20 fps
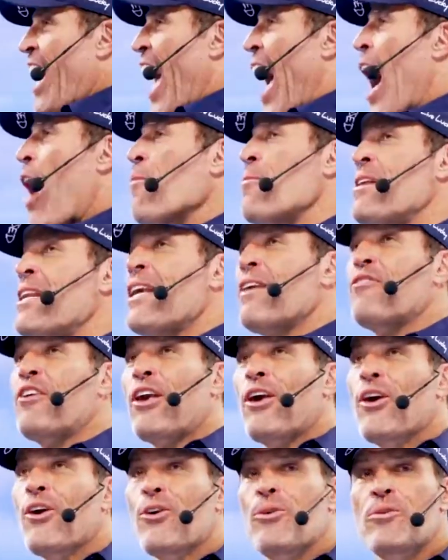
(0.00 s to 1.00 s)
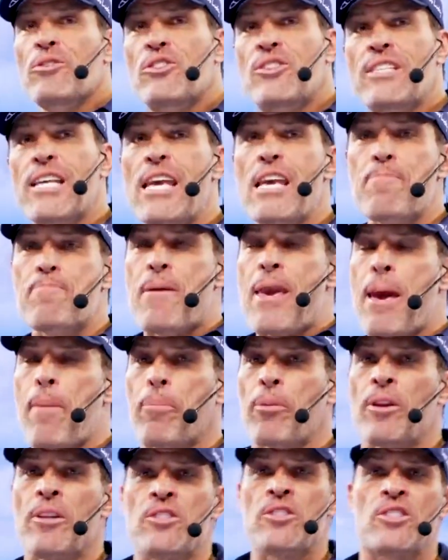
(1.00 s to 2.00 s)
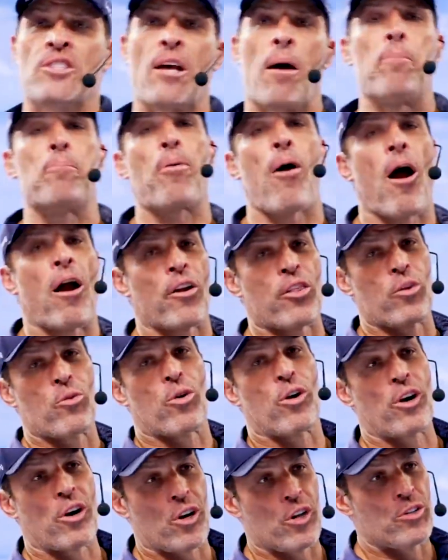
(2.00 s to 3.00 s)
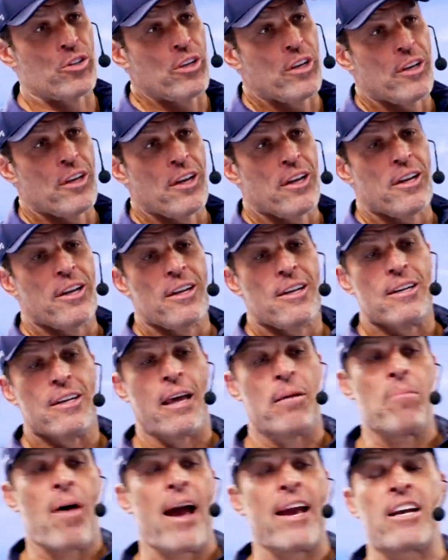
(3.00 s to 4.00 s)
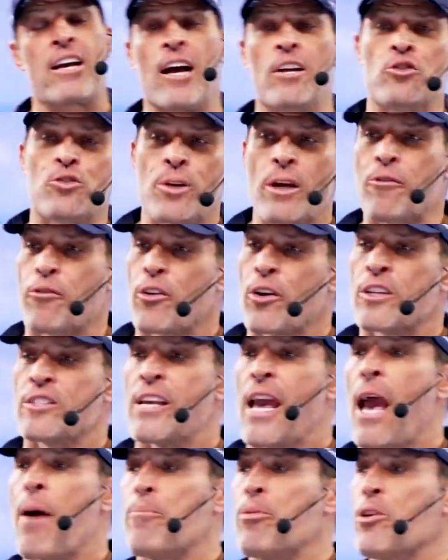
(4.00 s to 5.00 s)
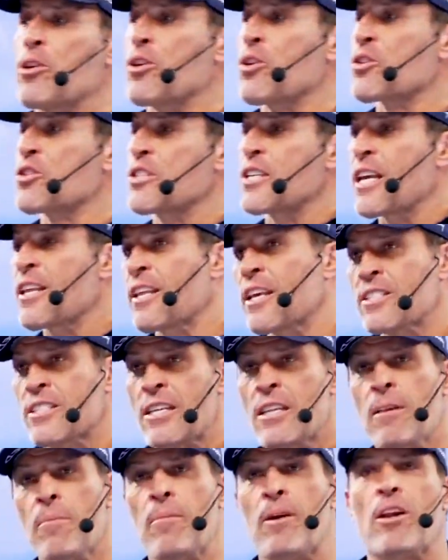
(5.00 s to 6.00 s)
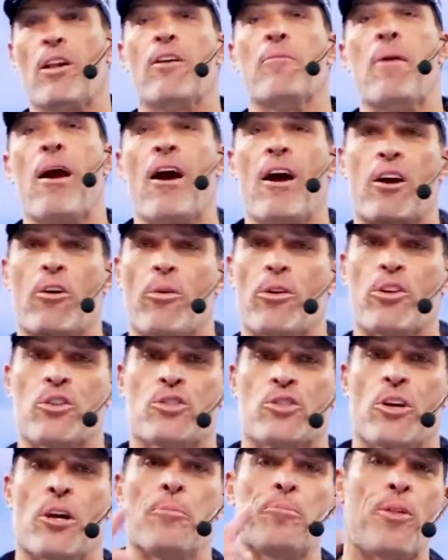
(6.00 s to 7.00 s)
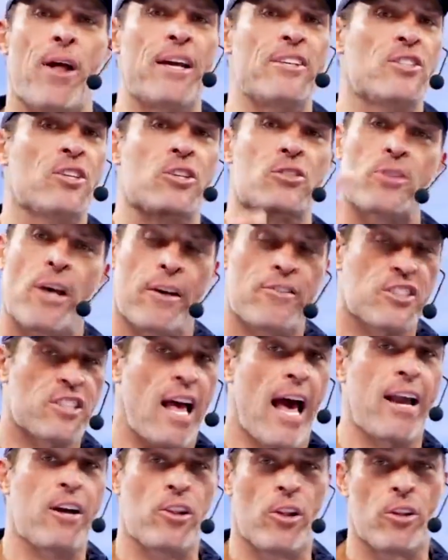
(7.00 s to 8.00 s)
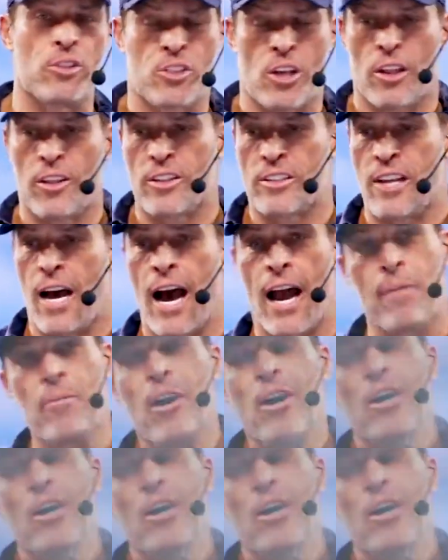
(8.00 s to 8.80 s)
How many of you see people in some part of the world, in my country, for example, you'll see this in the middle of America where there's certain places that have cyclones all the time.